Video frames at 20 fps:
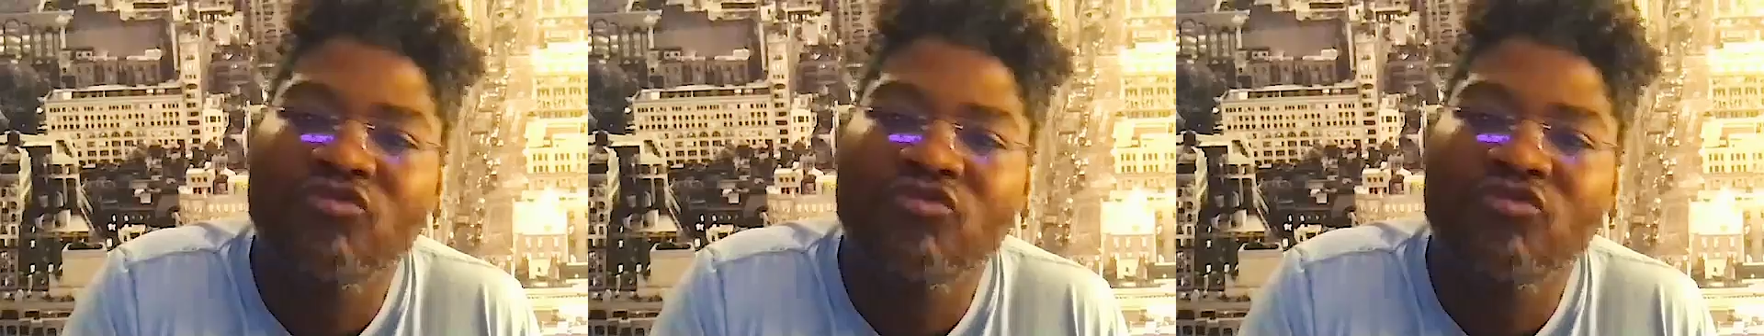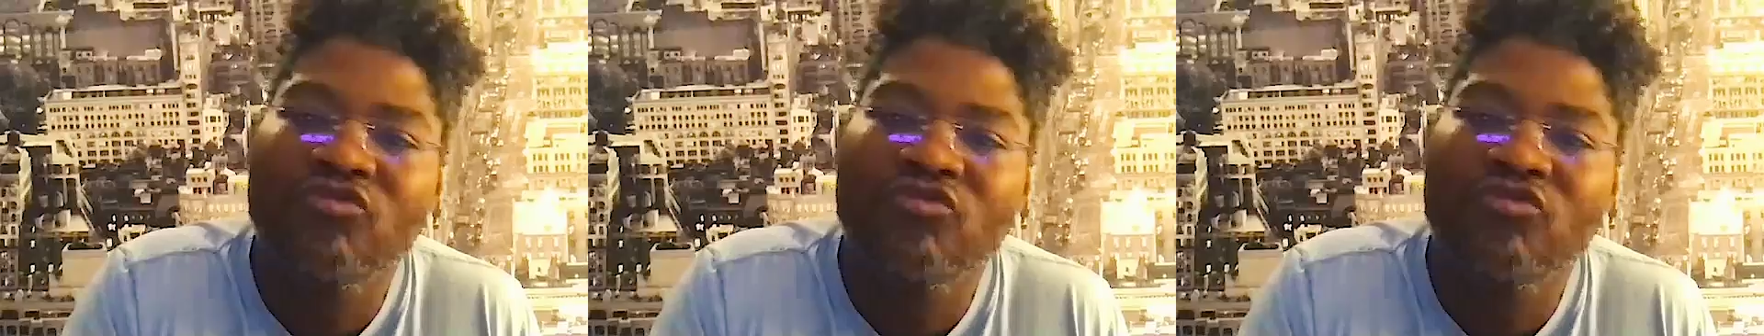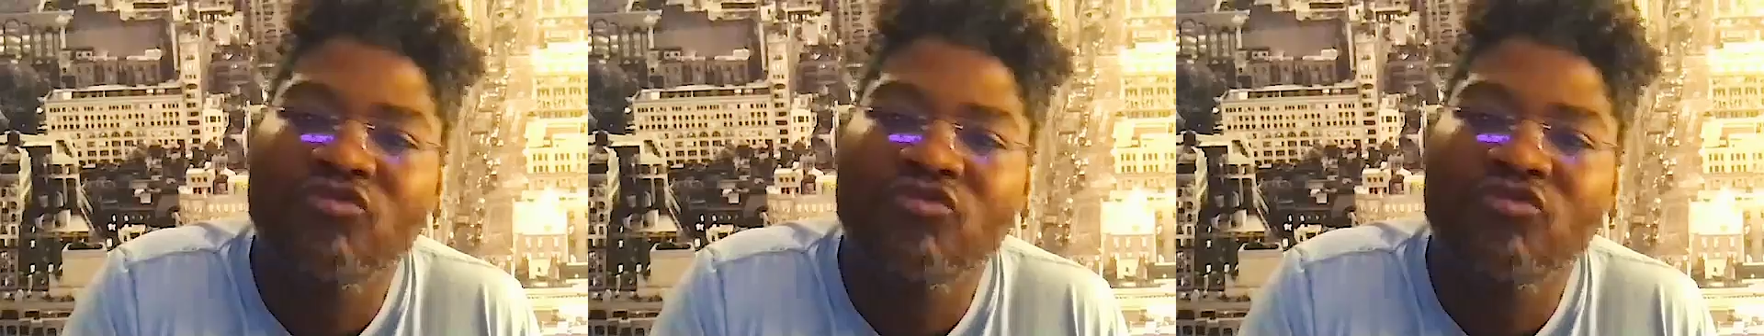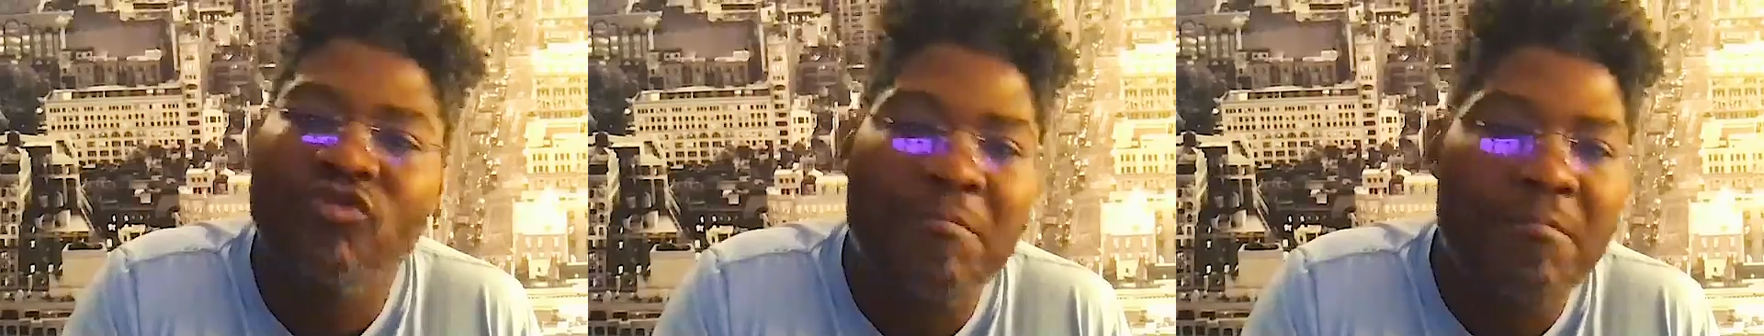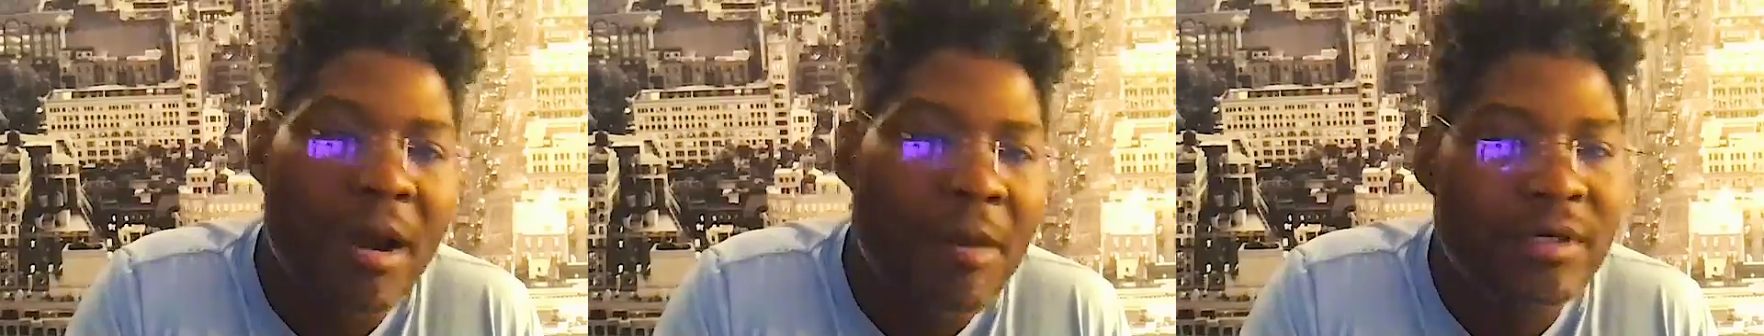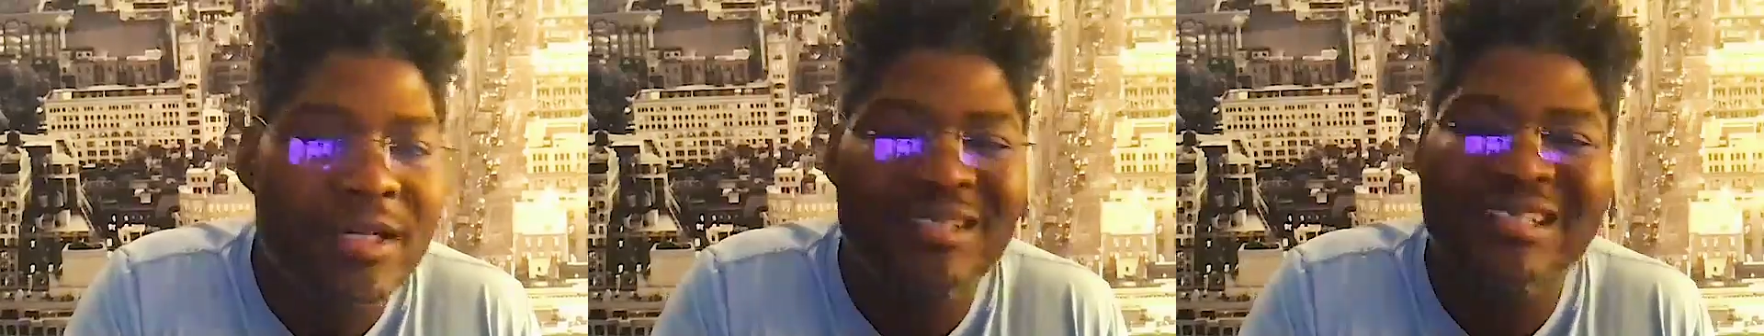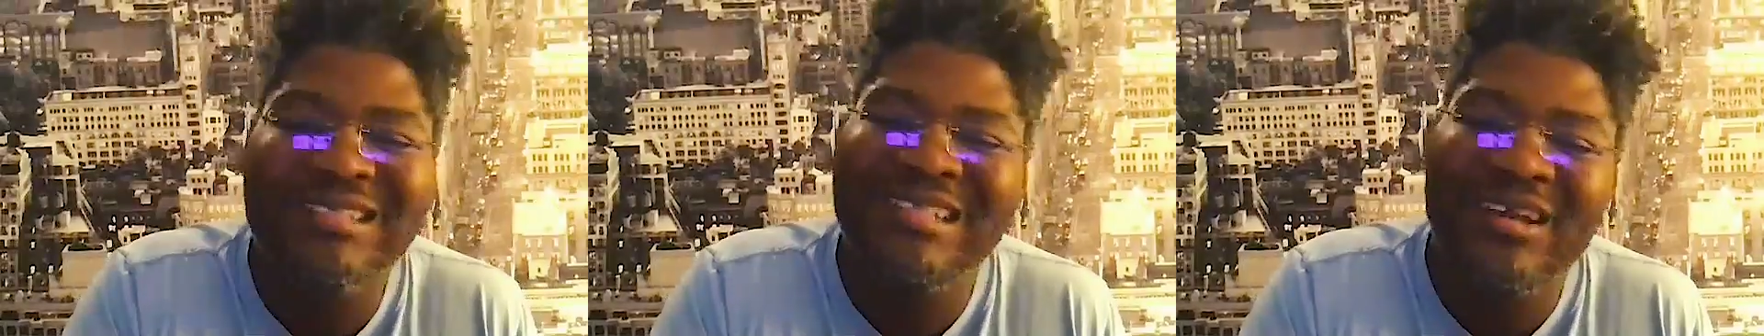
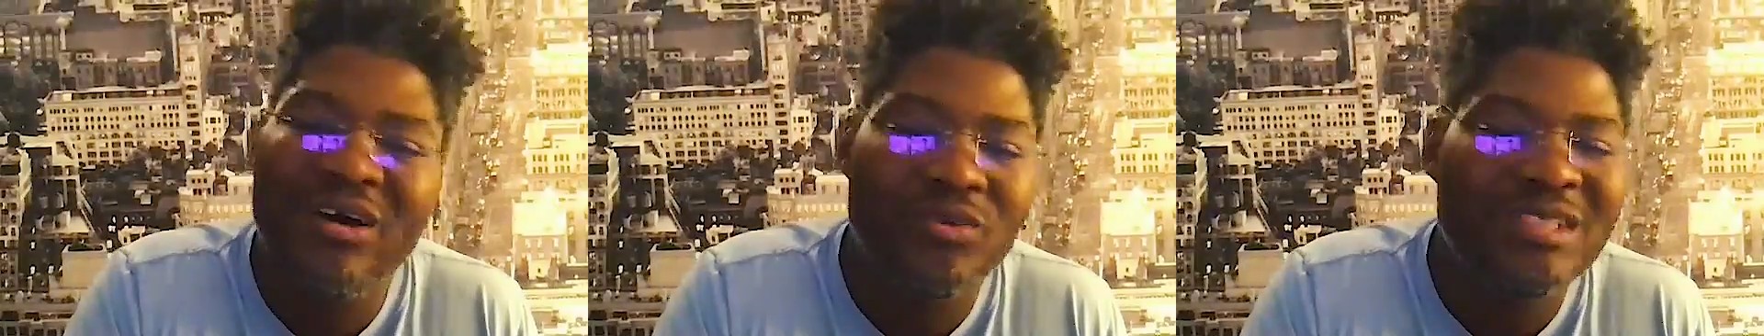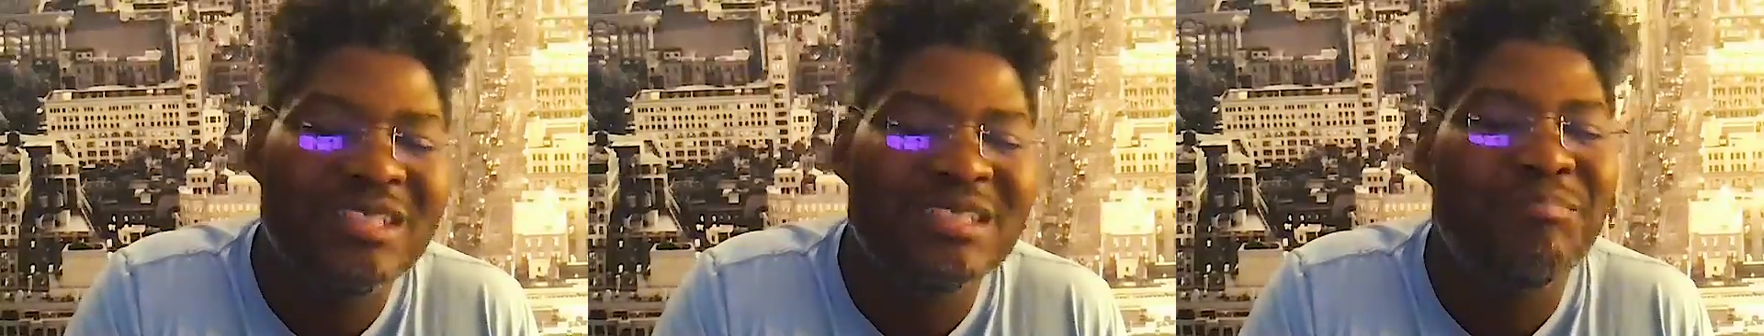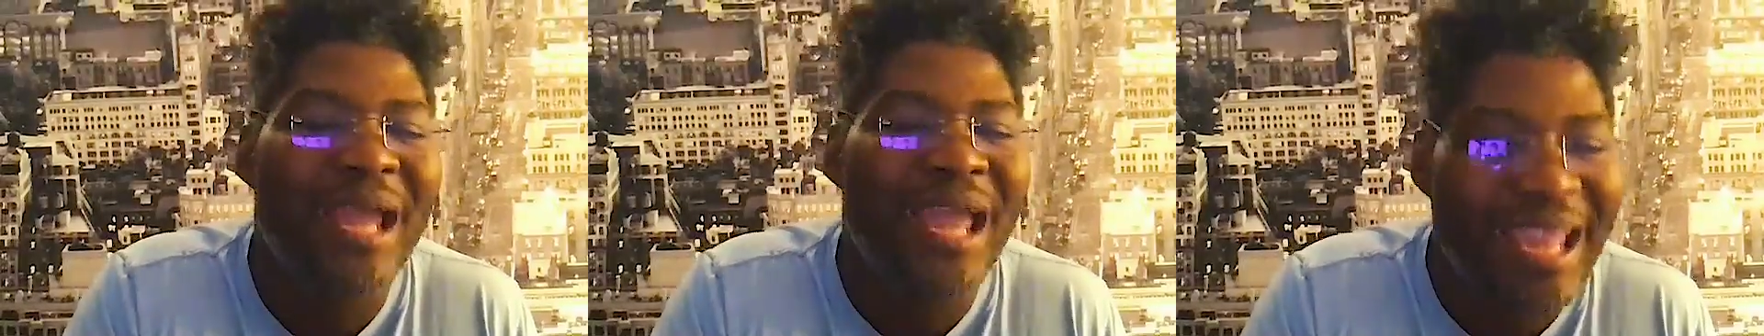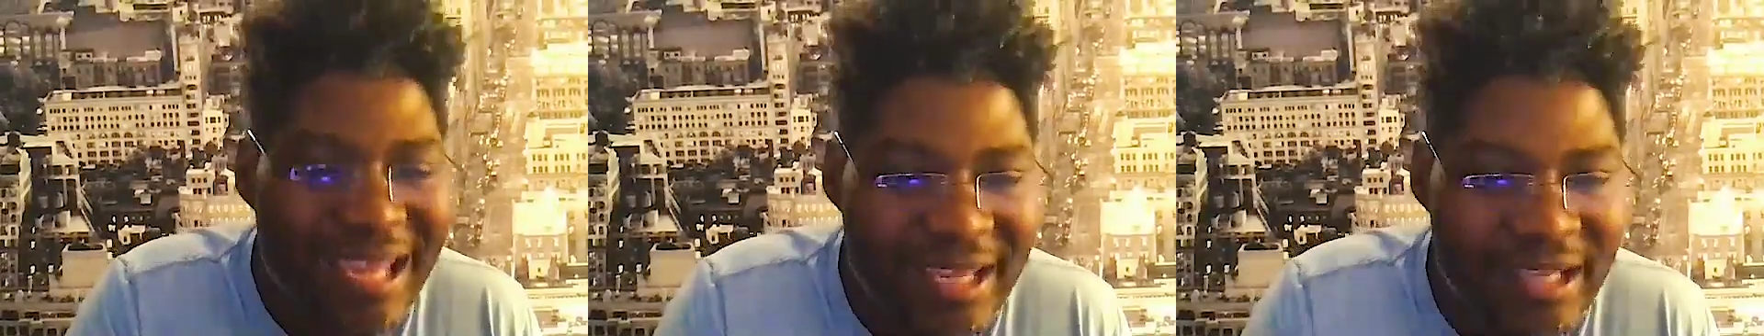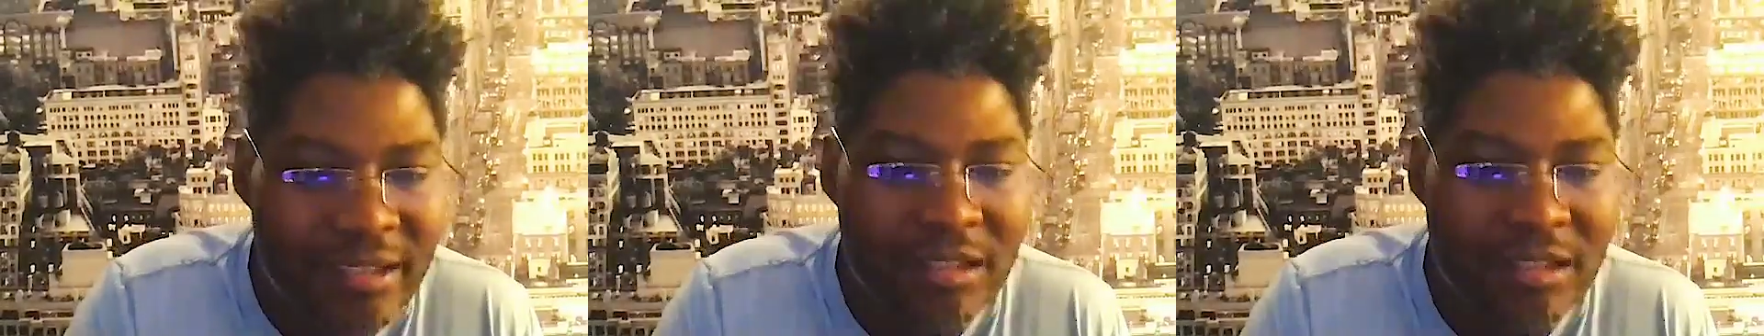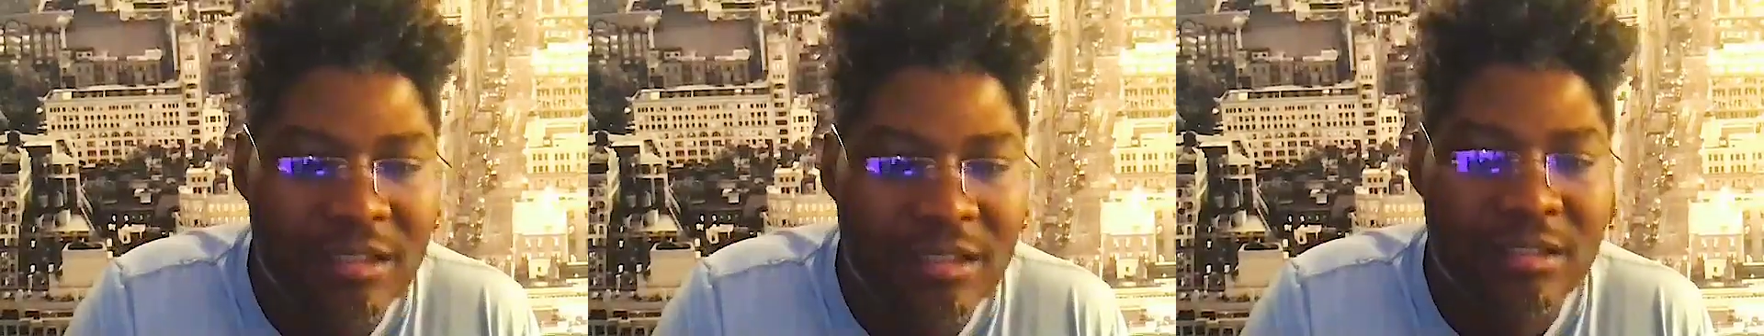this is pain.